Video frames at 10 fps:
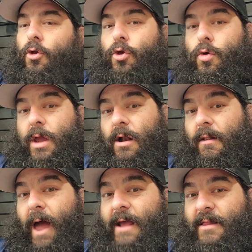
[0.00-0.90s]
You can
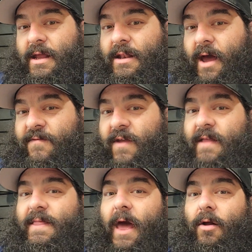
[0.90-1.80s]
lightly dust
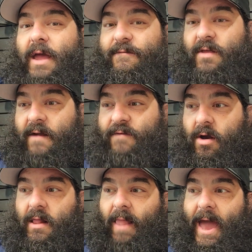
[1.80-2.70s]
it. That'll give it a
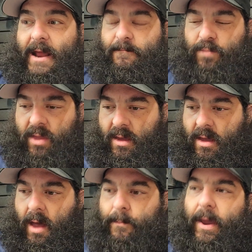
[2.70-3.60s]
very light
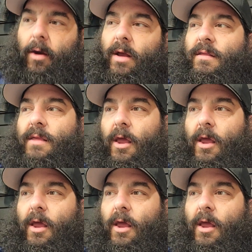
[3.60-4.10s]
appearance.